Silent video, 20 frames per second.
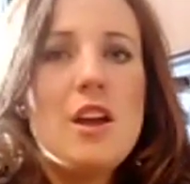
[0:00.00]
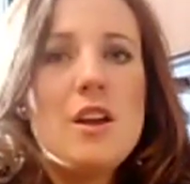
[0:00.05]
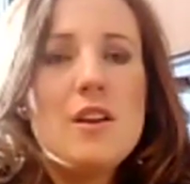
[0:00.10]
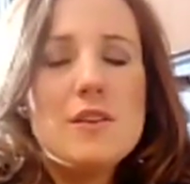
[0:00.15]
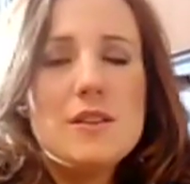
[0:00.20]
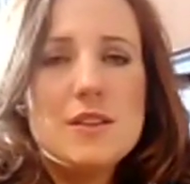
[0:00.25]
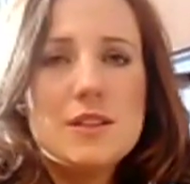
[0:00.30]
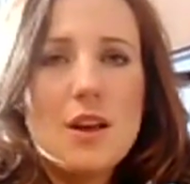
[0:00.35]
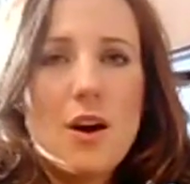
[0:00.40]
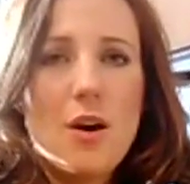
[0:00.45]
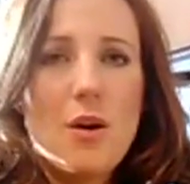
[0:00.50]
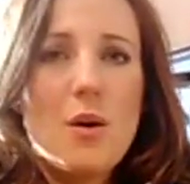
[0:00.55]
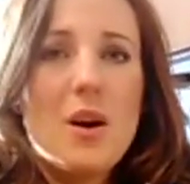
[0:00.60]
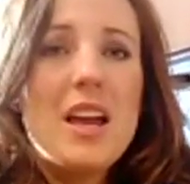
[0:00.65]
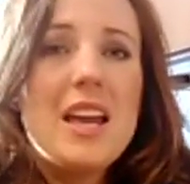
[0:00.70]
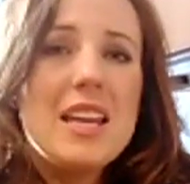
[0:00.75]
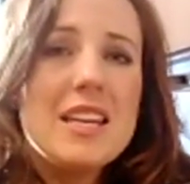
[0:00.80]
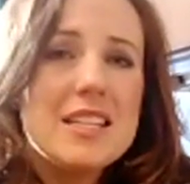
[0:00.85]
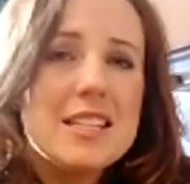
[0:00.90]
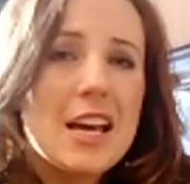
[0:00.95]
So
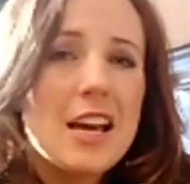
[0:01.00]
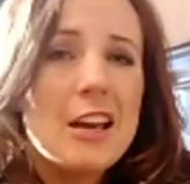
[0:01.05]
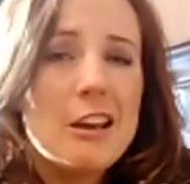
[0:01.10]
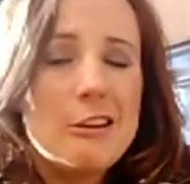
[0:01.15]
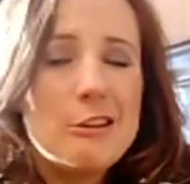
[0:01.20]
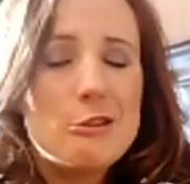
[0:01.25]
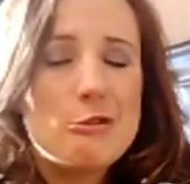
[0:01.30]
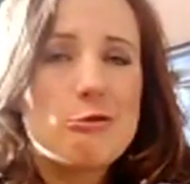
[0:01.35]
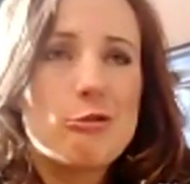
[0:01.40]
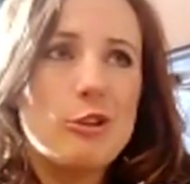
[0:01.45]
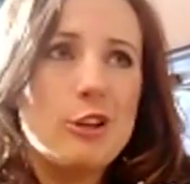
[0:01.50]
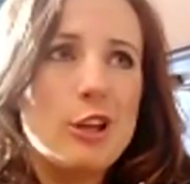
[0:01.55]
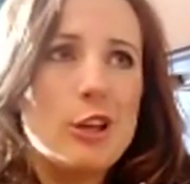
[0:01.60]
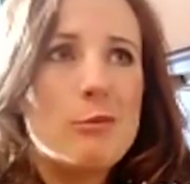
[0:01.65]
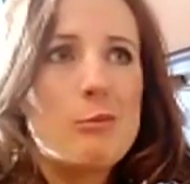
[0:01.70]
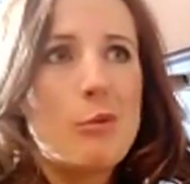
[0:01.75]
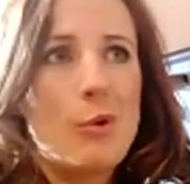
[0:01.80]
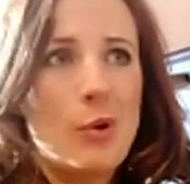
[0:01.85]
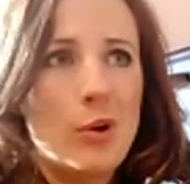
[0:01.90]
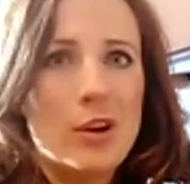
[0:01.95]
diet is really
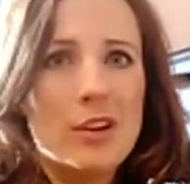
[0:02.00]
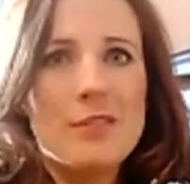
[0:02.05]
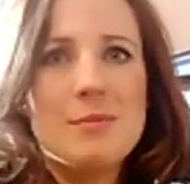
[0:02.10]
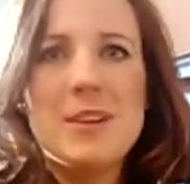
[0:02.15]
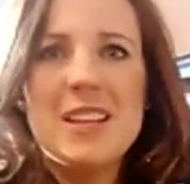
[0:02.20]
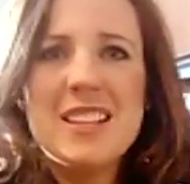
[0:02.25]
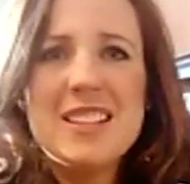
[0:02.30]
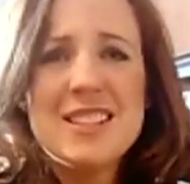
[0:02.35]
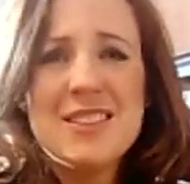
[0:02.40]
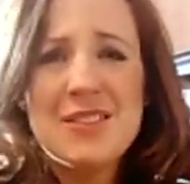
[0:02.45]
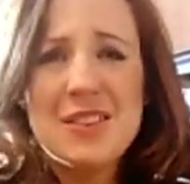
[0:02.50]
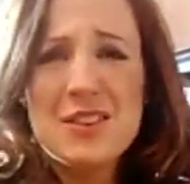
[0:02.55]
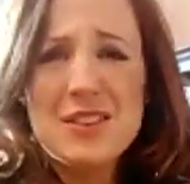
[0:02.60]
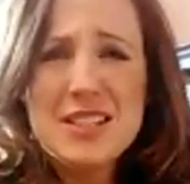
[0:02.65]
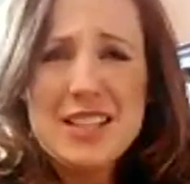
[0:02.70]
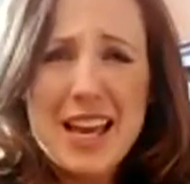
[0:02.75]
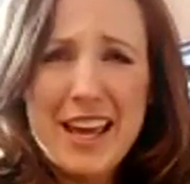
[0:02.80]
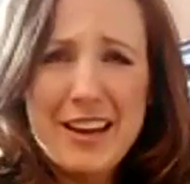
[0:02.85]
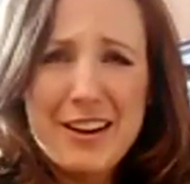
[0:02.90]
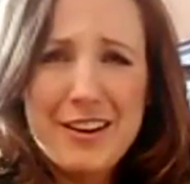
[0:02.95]
important, because if you're
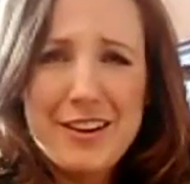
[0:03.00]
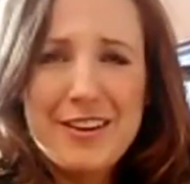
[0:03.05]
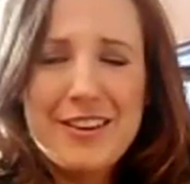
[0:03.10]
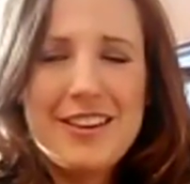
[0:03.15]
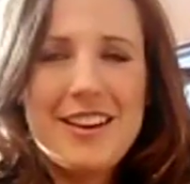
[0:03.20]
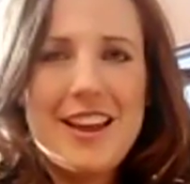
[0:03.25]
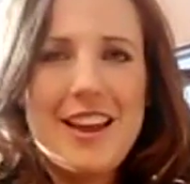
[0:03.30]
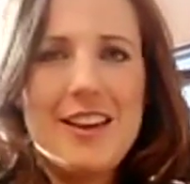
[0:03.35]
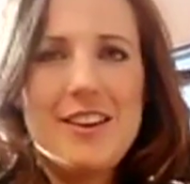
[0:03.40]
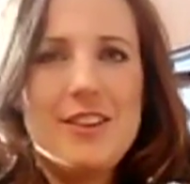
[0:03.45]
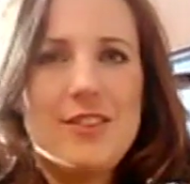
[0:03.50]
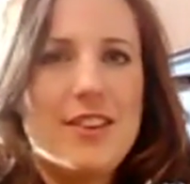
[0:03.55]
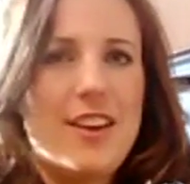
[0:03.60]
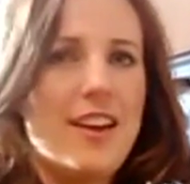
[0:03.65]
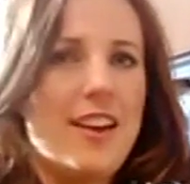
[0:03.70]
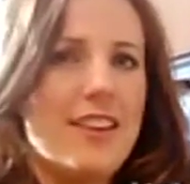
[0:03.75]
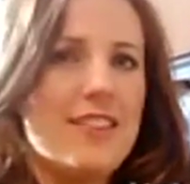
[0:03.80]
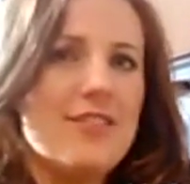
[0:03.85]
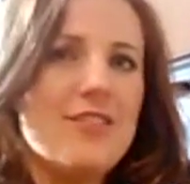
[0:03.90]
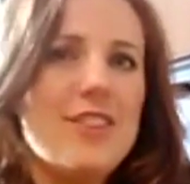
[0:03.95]
tired and you're
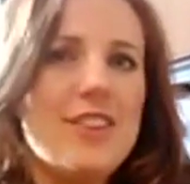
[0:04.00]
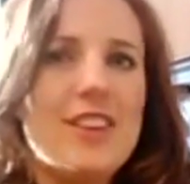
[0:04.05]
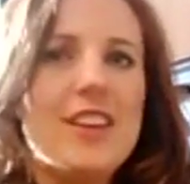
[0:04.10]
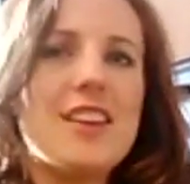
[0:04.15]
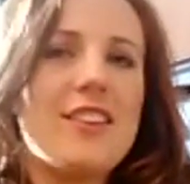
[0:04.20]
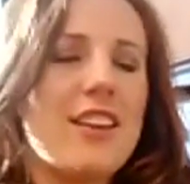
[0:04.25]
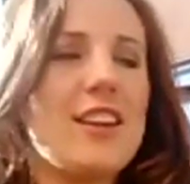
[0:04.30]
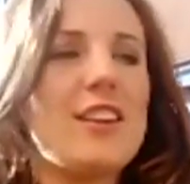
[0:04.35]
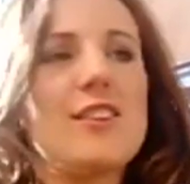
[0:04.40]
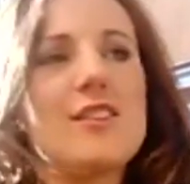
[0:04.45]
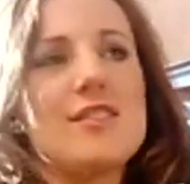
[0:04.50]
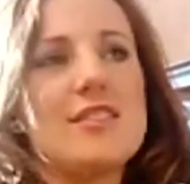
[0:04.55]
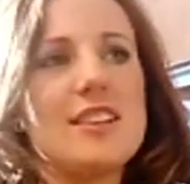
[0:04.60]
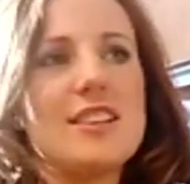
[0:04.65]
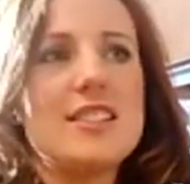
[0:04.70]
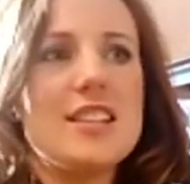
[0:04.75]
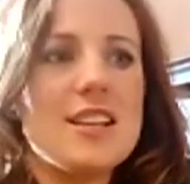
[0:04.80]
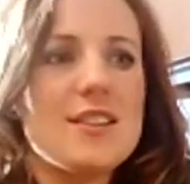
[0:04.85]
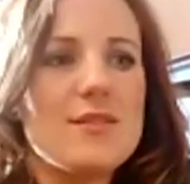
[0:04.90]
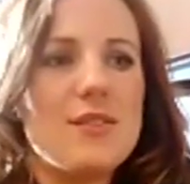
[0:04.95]
not feeling like you're
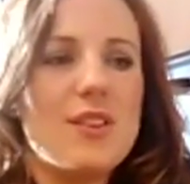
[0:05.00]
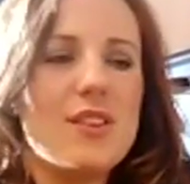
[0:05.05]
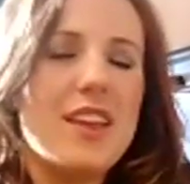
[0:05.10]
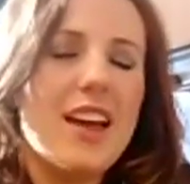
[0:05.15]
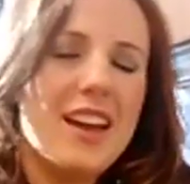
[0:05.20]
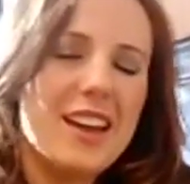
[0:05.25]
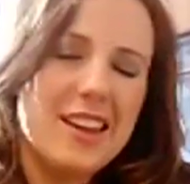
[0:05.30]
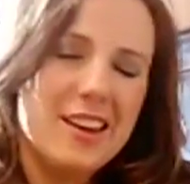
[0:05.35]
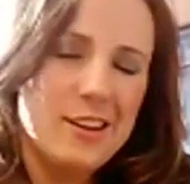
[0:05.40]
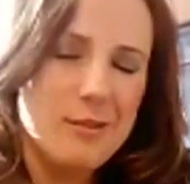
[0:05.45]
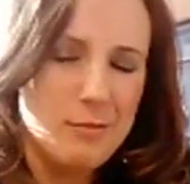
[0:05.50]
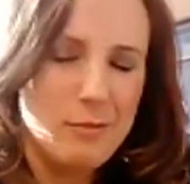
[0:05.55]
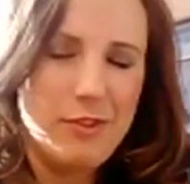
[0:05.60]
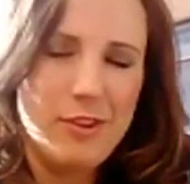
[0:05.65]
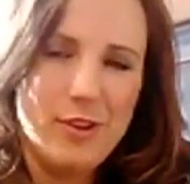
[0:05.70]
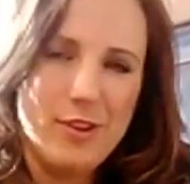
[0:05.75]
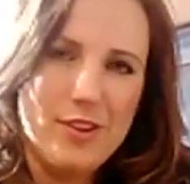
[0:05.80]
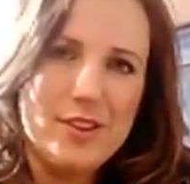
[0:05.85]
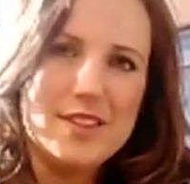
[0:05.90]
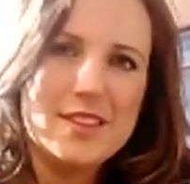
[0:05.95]
successful, that can
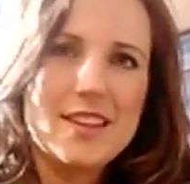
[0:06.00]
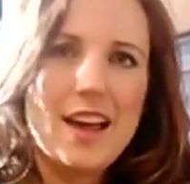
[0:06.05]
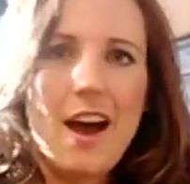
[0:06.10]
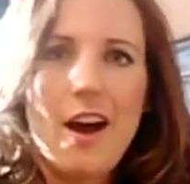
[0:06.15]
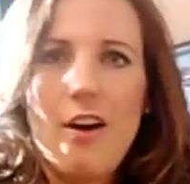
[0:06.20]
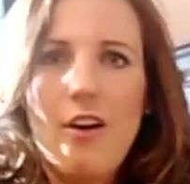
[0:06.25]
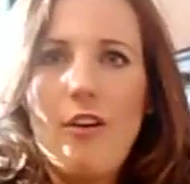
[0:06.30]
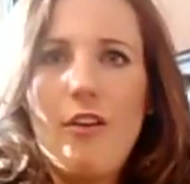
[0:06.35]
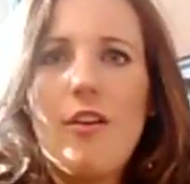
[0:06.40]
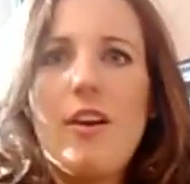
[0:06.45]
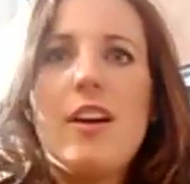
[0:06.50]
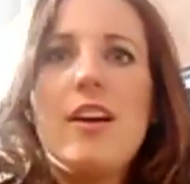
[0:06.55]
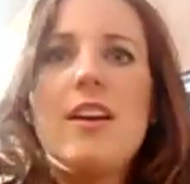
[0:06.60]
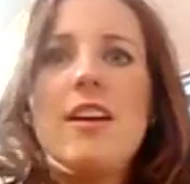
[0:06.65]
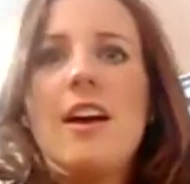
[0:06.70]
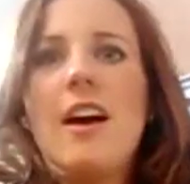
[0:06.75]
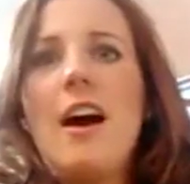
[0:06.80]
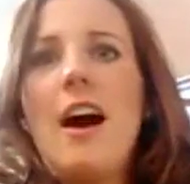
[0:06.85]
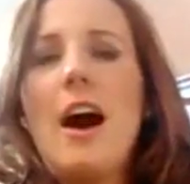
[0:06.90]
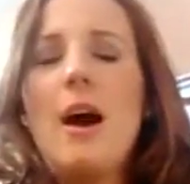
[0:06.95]
influence how
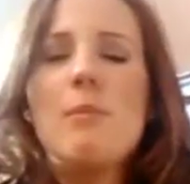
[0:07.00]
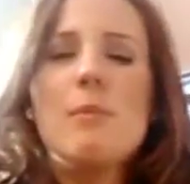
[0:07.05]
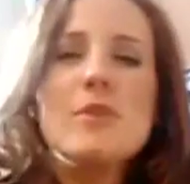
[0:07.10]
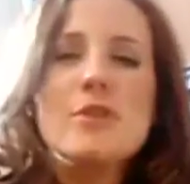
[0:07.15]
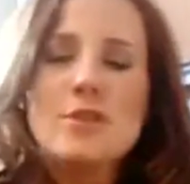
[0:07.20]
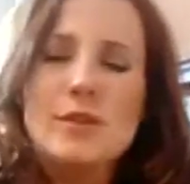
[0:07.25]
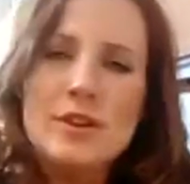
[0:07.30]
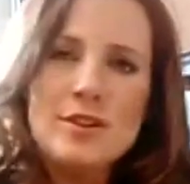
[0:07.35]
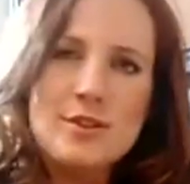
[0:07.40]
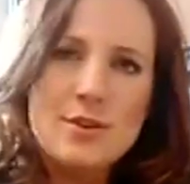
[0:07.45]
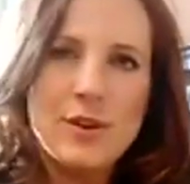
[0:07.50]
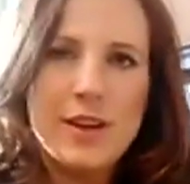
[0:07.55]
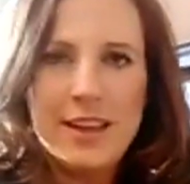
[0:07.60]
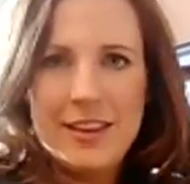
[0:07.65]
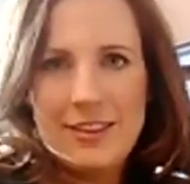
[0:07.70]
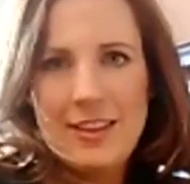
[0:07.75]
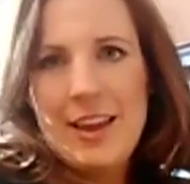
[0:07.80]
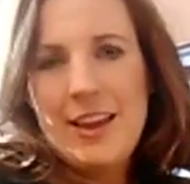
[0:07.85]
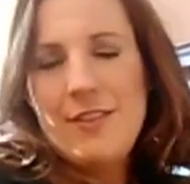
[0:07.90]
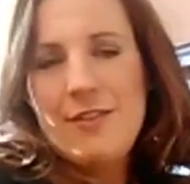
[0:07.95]
much you're
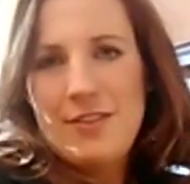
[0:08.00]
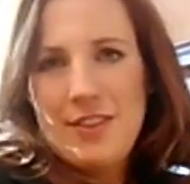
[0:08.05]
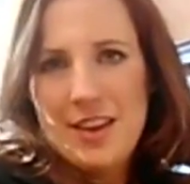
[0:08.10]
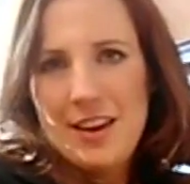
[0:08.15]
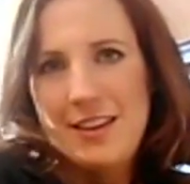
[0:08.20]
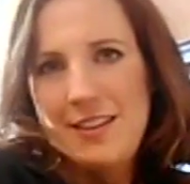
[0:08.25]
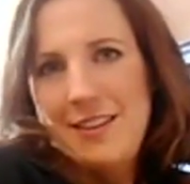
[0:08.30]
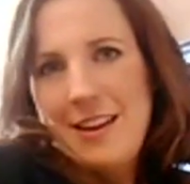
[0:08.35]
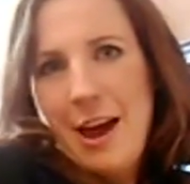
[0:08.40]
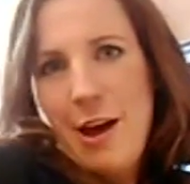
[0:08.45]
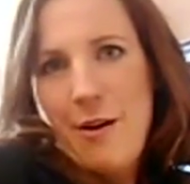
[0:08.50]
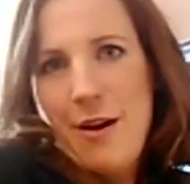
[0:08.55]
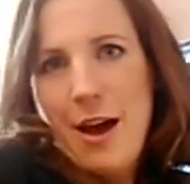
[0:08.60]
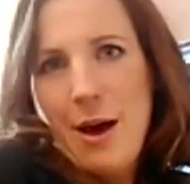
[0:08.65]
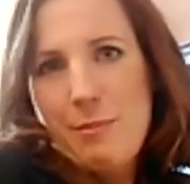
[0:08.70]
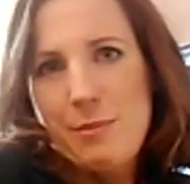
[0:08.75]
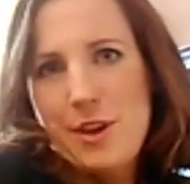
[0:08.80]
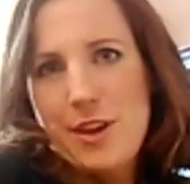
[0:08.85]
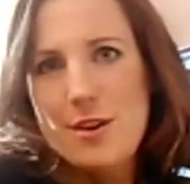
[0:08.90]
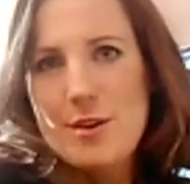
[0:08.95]
enjoying life and how
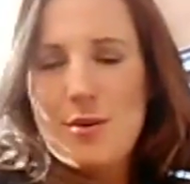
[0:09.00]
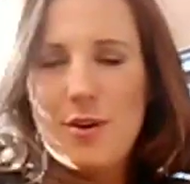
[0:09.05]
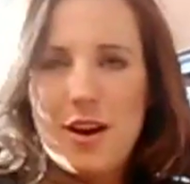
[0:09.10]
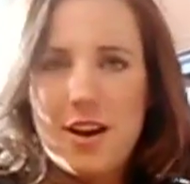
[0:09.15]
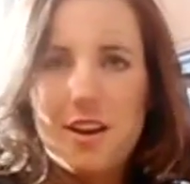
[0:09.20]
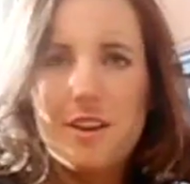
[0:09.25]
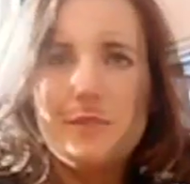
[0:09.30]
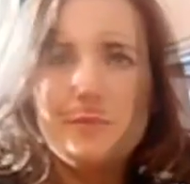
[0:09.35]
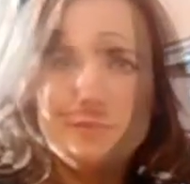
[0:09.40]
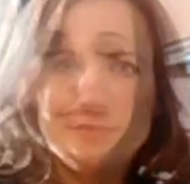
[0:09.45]
happy you are.